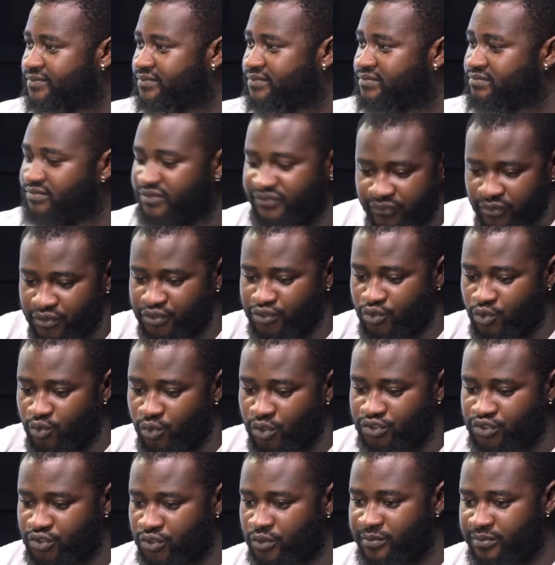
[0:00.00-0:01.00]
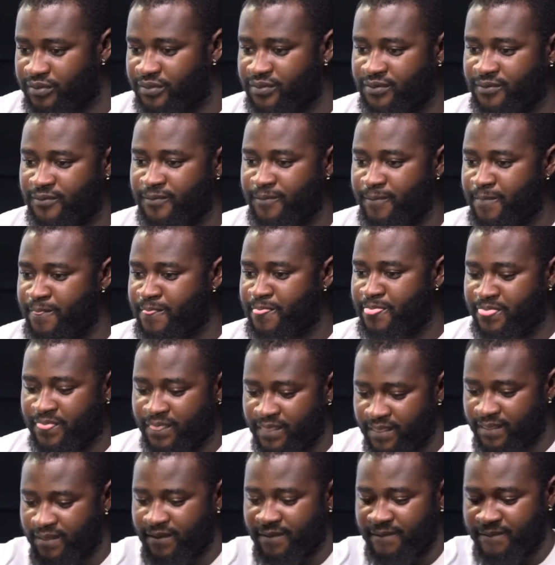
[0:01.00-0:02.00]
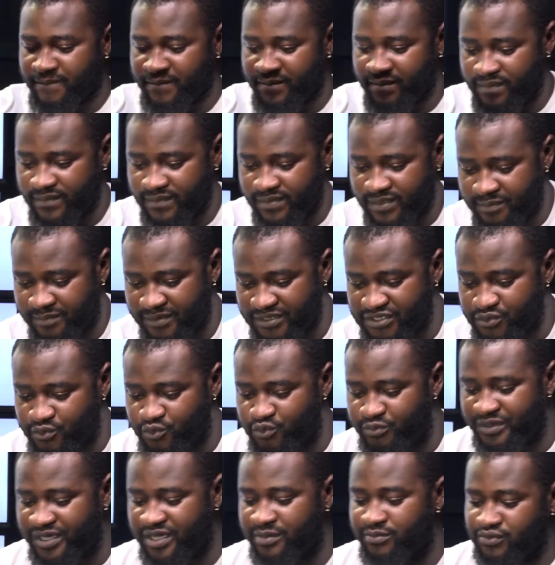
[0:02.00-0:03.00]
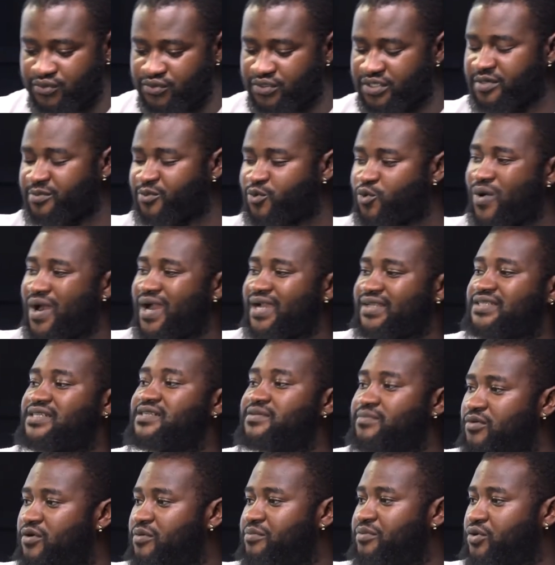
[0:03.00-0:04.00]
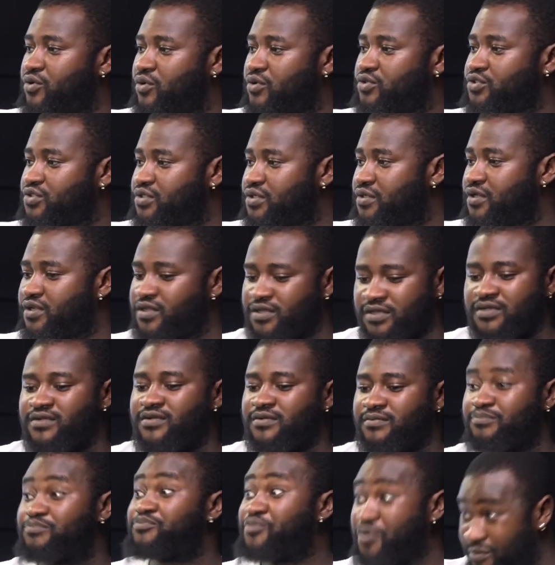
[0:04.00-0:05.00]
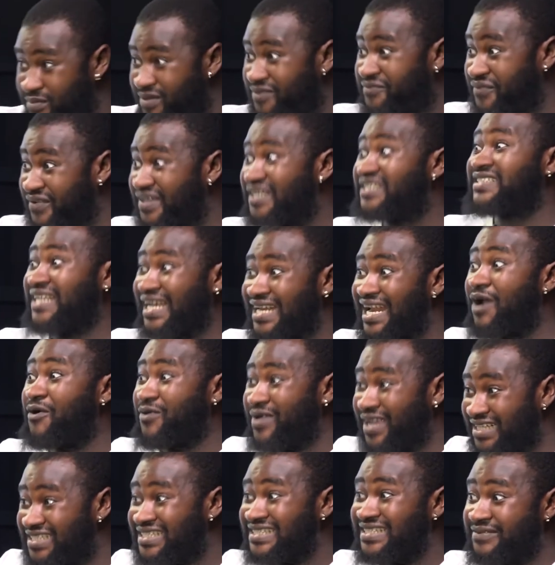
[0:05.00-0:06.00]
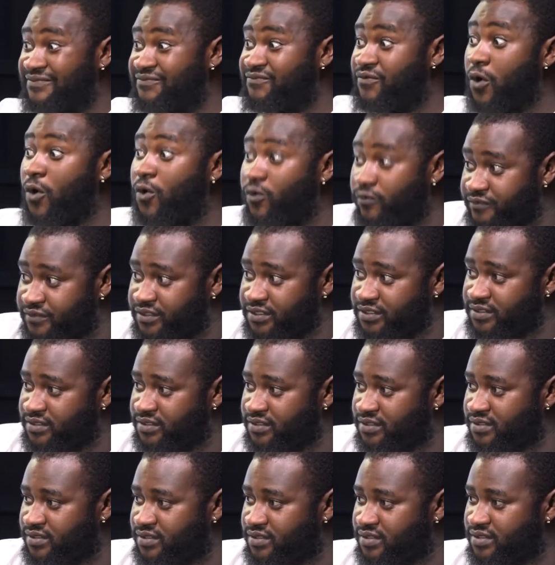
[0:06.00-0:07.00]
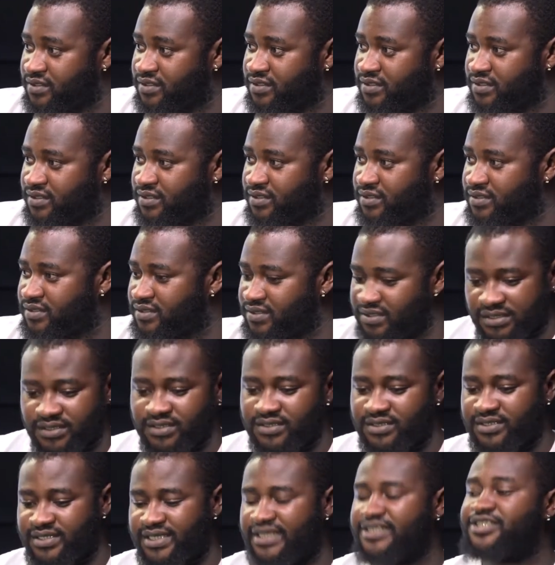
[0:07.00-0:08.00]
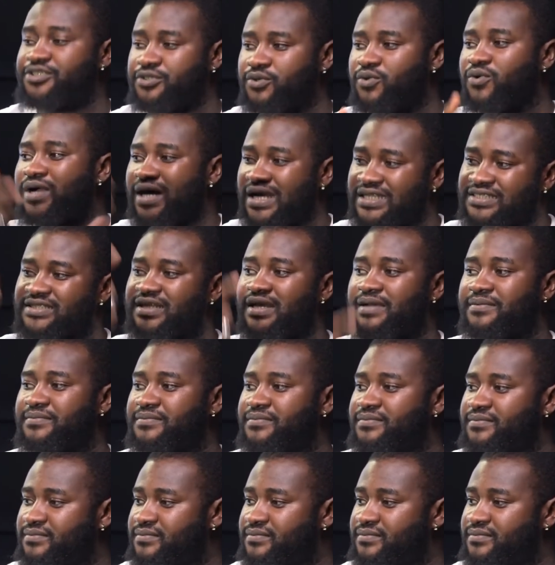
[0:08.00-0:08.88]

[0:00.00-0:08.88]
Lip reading: Before you know what's up, the person will be able to keep quiet anymore because probably feelings are now getting involved. Then she go cast them.